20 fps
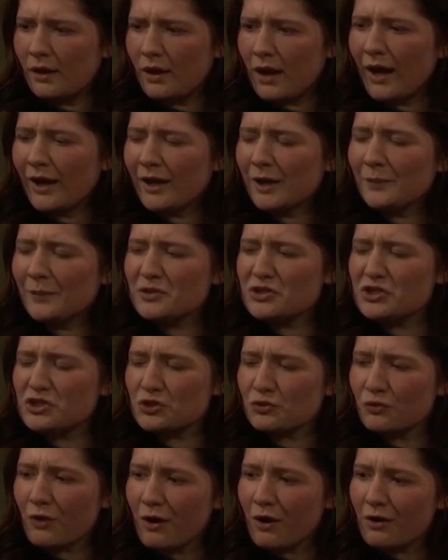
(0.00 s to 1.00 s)
I am a
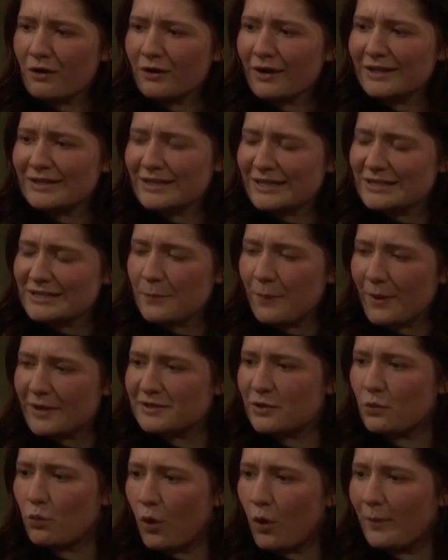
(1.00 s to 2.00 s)
strong and
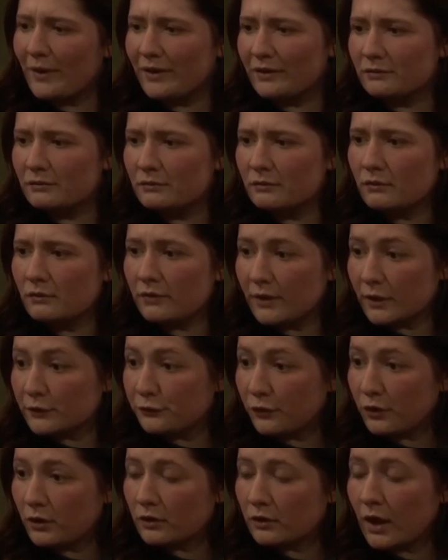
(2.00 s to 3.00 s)
independent woman.
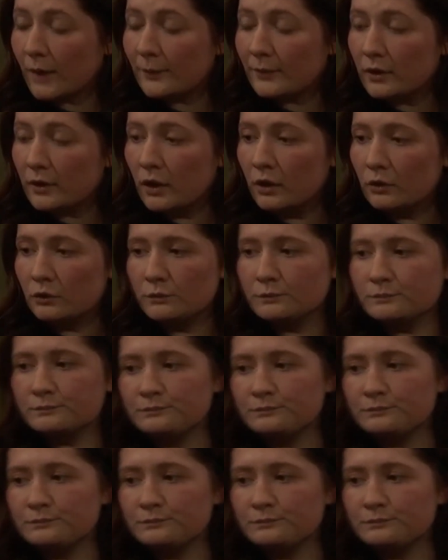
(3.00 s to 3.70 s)
Therefore, I'm alone.